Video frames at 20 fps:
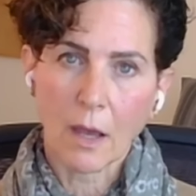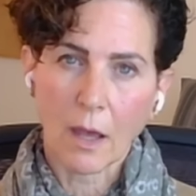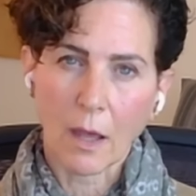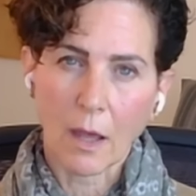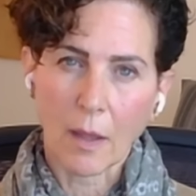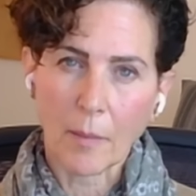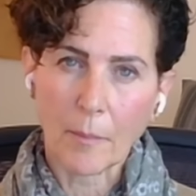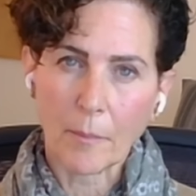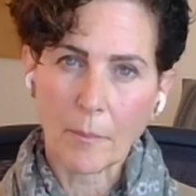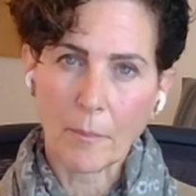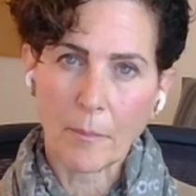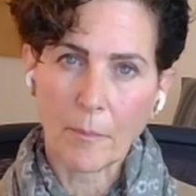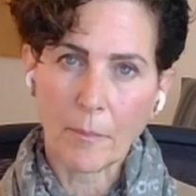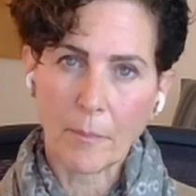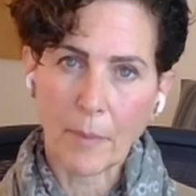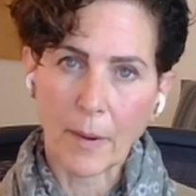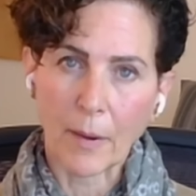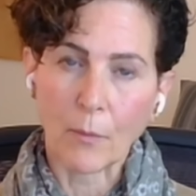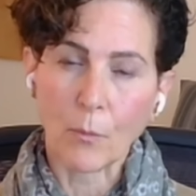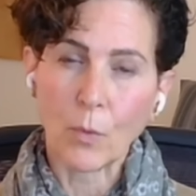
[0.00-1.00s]

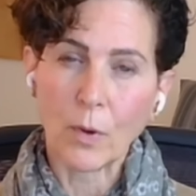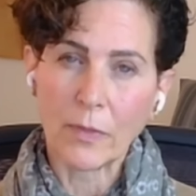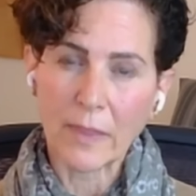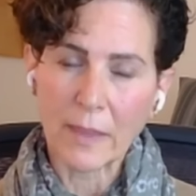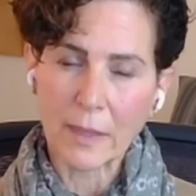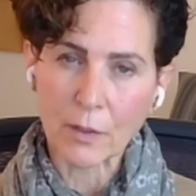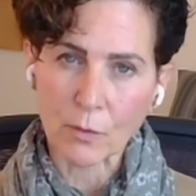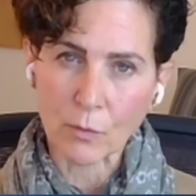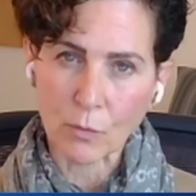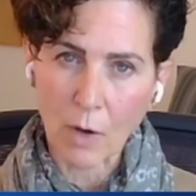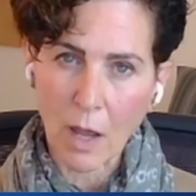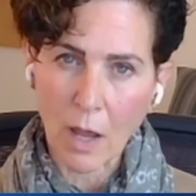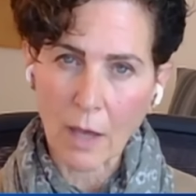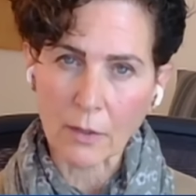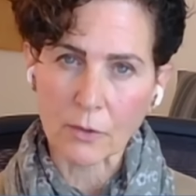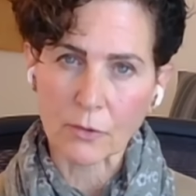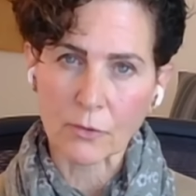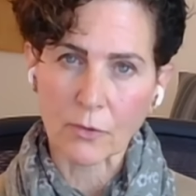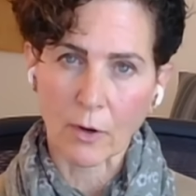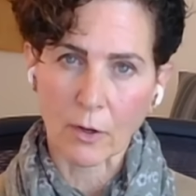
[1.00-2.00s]
But within
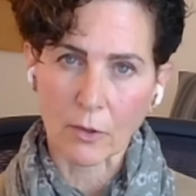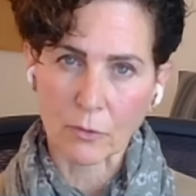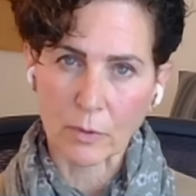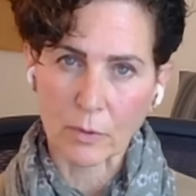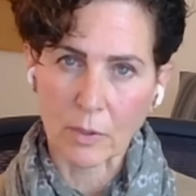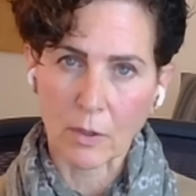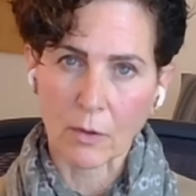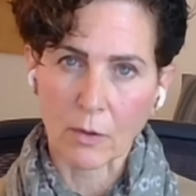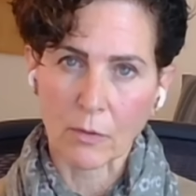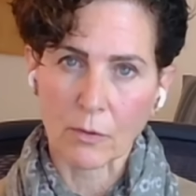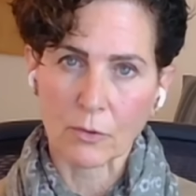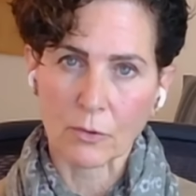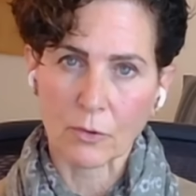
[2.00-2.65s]
Iran, as far as we know,